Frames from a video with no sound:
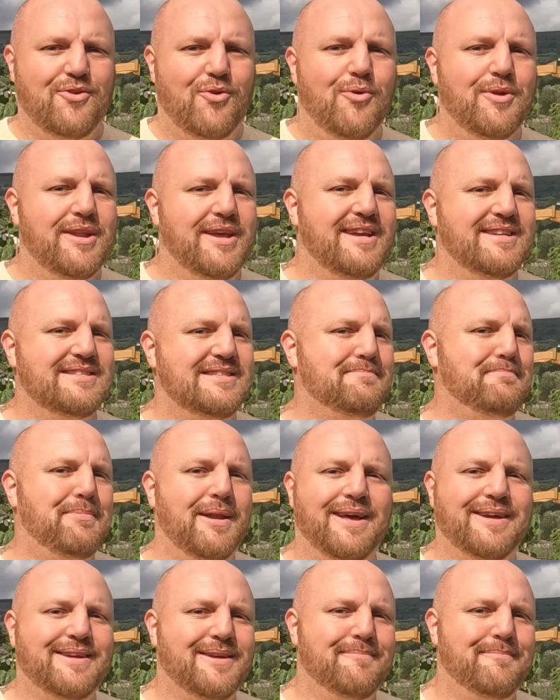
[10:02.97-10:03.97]
All it is is
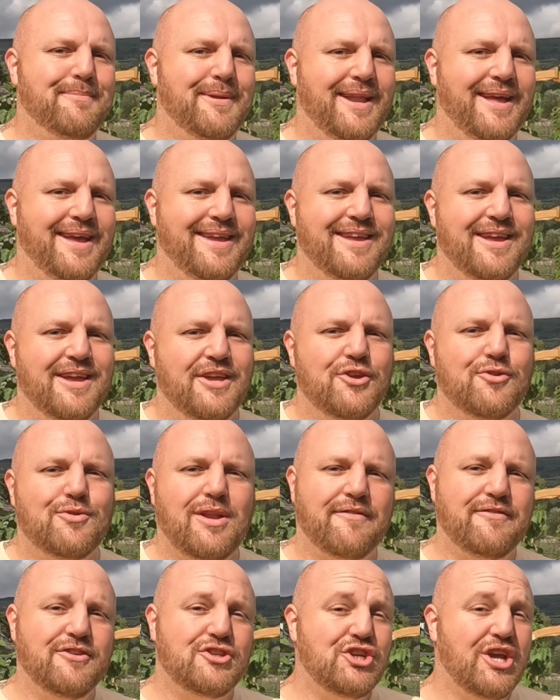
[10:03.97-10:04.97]
plug and play. You can
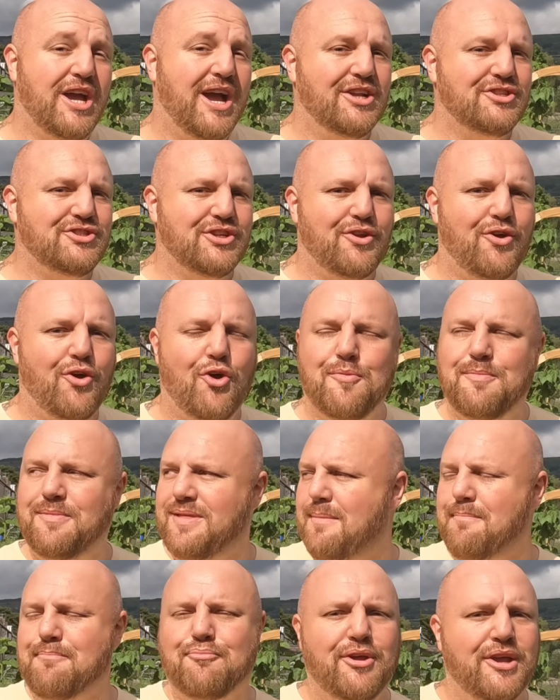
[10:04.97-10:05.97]
either charge it at home and
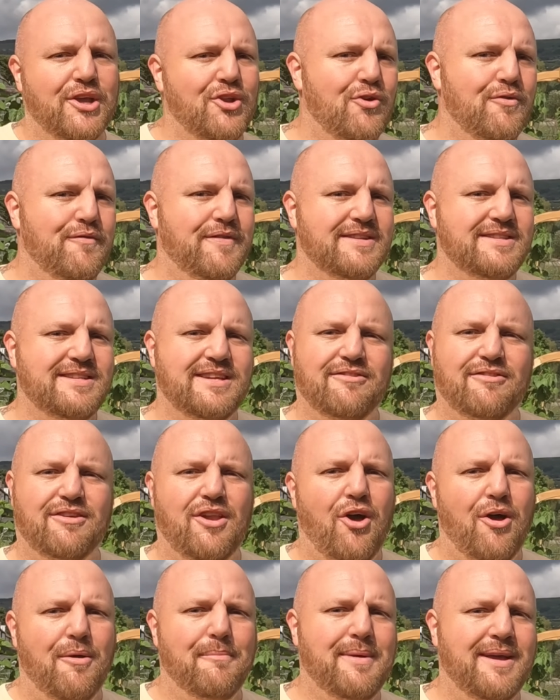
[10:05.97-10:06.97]
then bring it over to your
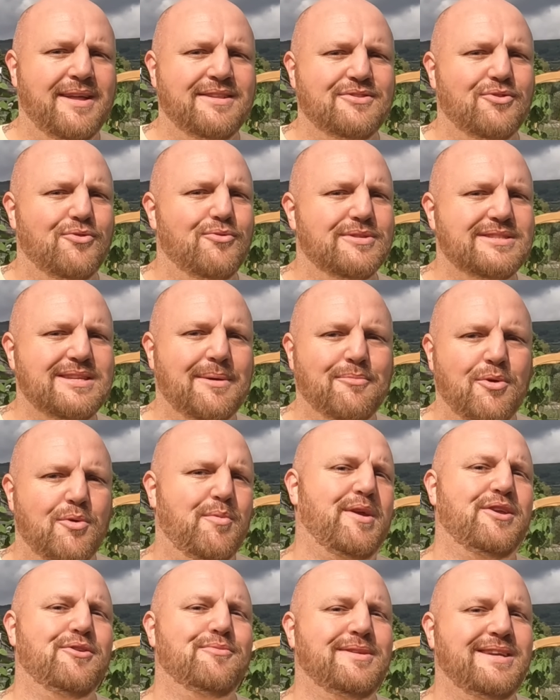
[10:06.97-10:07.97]
allotment or somewhere
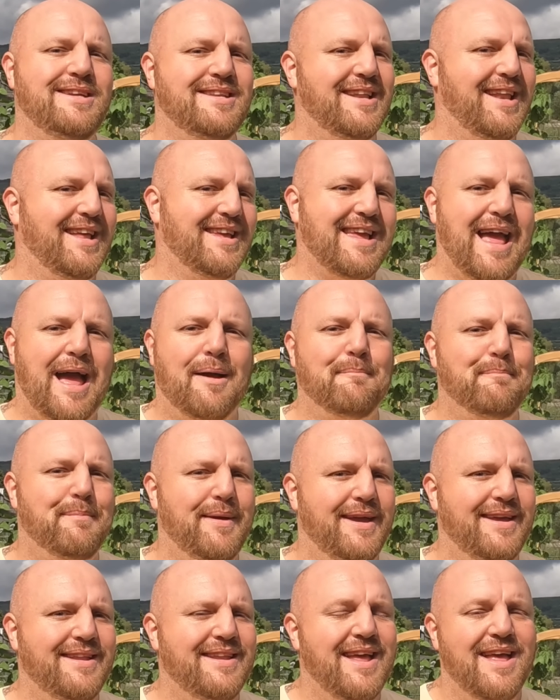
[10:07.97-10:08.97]
where you need it, like
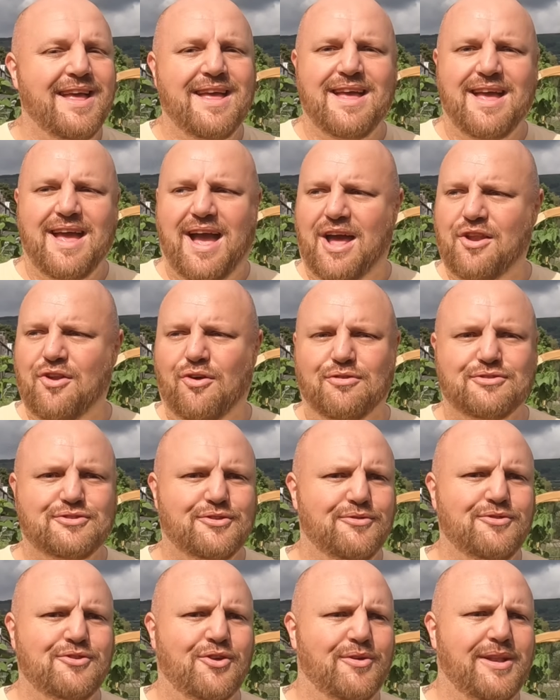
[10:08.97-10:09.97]
camping, and also,
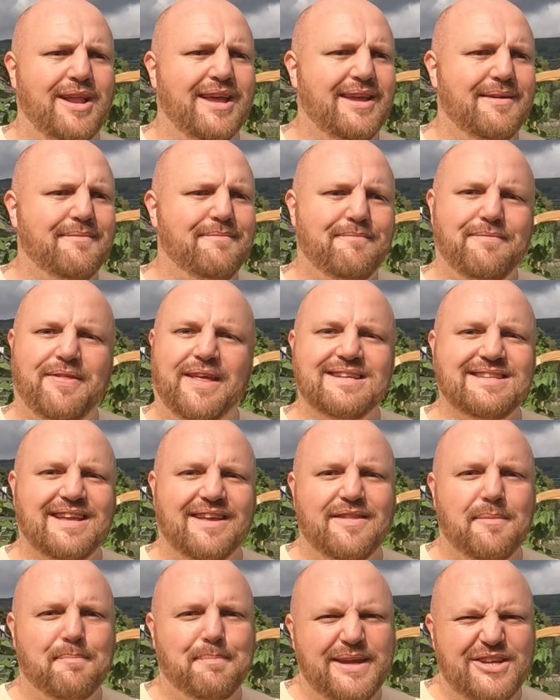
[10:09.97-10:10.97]
you know, like things like
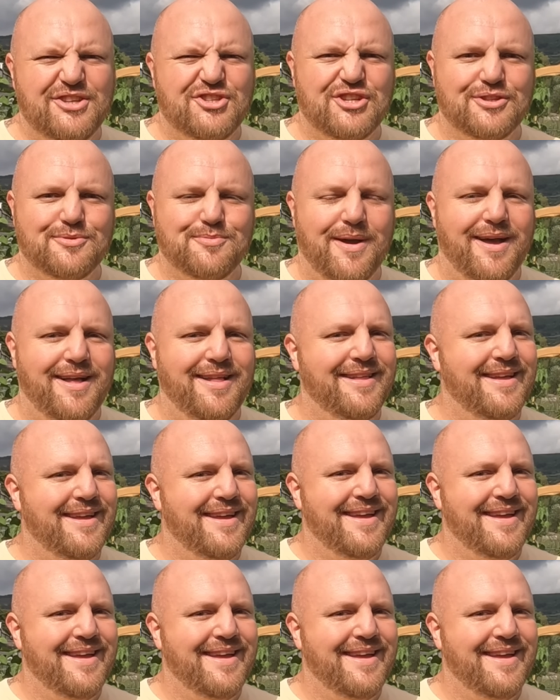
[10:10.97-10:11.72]
the beach as well.